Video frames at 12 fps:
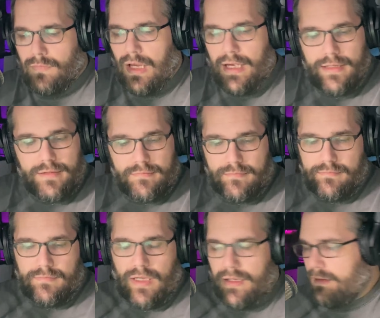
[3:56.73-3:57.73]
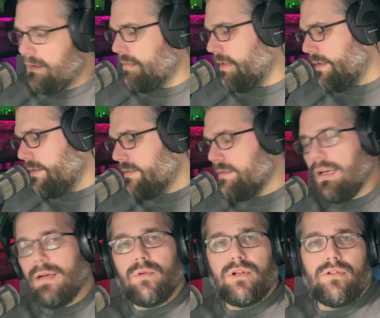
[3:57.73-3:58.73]
I
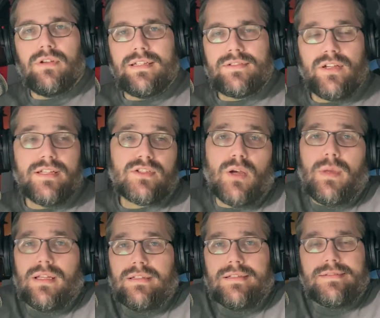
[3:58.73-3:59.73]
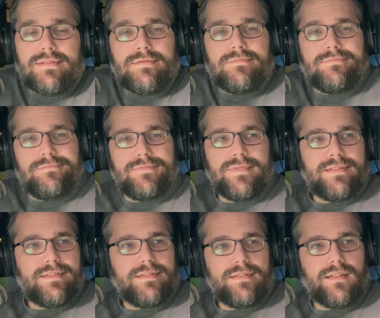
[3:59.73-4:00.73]
I would agree. It's on my list.
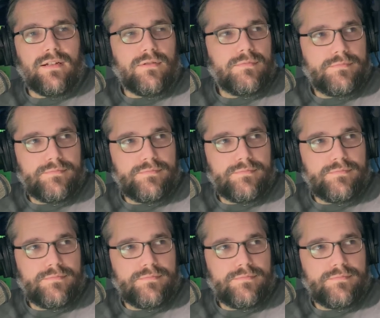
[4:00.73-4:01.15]
You know,